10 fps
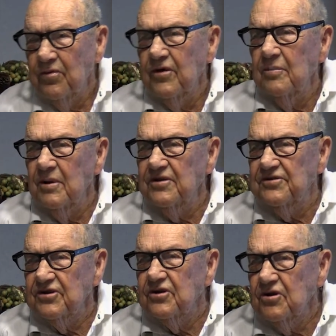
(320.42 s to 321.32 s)
there about
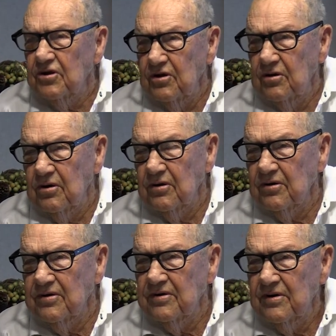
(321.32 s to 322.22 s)
600
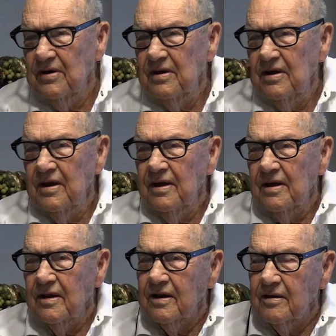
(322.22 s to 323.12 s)
yards,
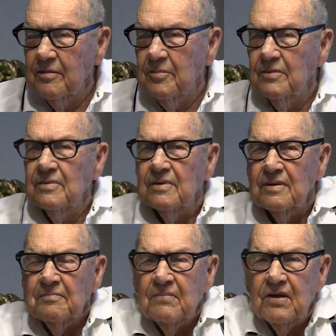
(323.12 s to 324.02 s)
and
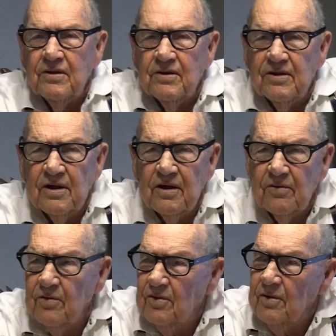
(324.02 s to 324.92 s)
the,
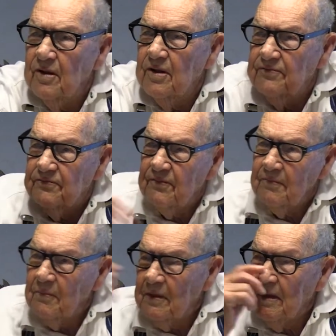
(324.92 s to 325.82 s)
same they,
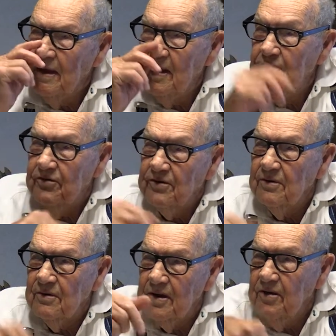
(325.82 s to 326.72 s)
he was
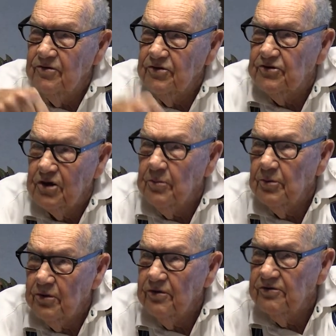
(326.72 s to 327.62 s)
he was the
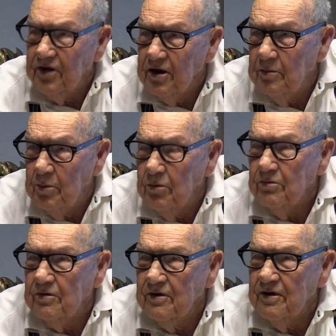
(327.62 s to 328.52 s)
skipper of the seine boat.
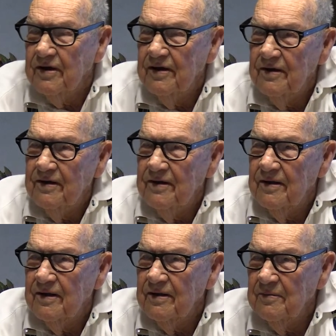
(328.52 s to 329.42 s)
Right.
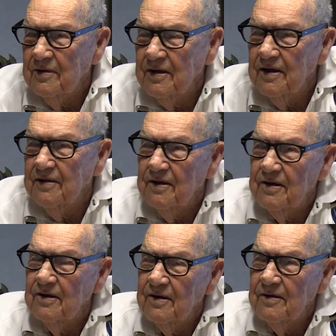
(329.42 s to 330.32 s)
And
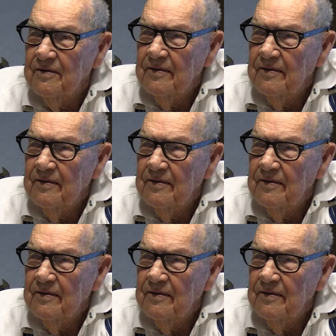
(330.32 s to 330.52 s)
then uh,